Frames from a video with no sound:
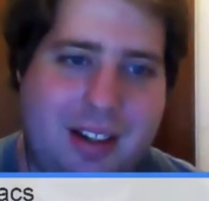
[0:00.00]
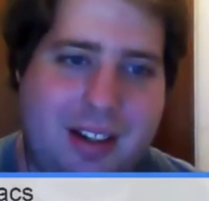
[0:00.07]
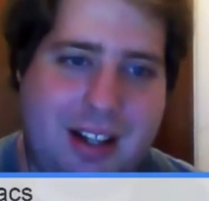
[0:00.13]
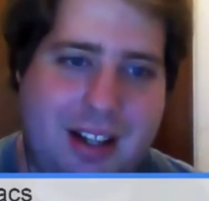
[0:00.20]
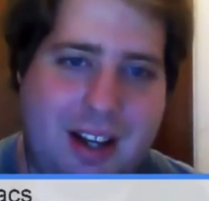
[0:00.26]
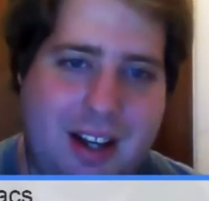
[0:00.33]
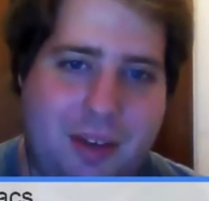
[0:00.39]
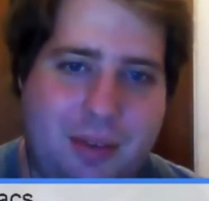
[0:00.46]

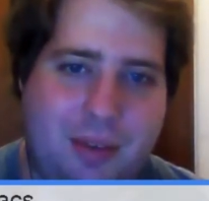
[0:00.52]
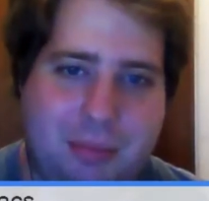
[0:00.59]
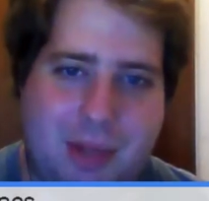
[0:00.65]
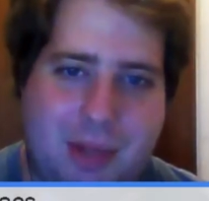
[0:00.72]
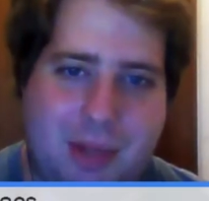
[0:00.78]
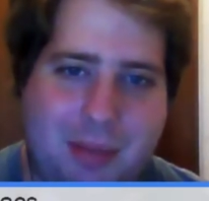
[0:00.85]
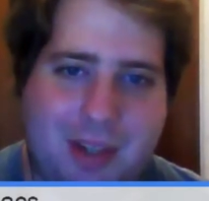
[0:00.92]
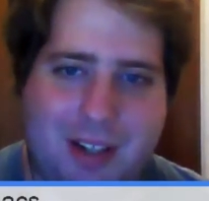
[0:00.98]
yeah.
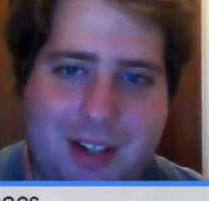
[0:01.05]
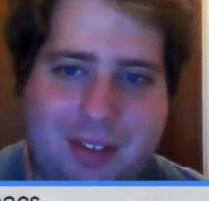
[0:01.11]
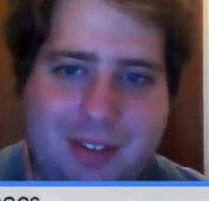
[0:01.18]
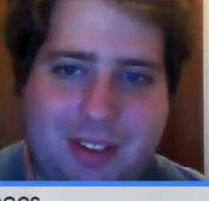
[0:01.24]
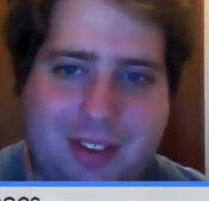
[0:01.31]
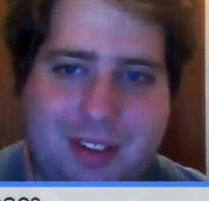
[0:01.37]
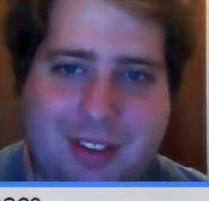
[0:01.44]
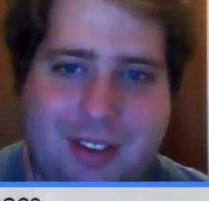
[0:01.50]
Pep talk
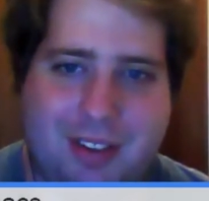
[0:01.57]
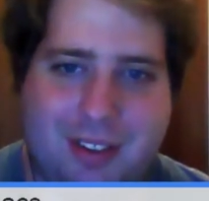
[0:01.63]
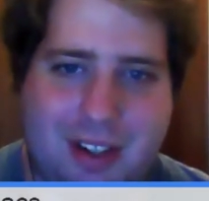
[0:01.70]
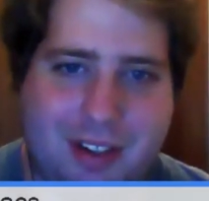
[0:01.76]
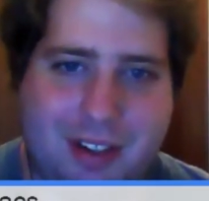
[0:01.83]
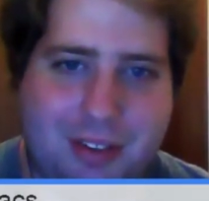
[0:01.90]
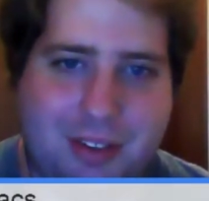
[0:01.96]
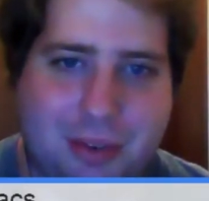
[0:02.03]
for
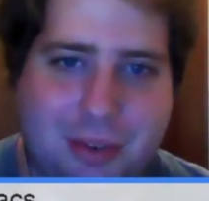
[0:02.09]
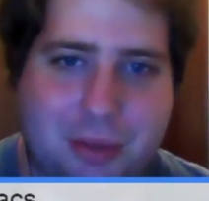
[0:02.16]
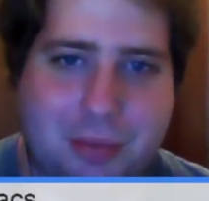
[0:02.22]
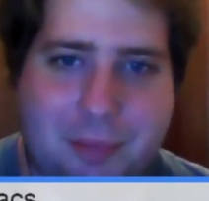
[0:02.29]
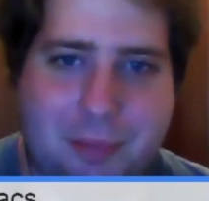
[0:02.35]
our group.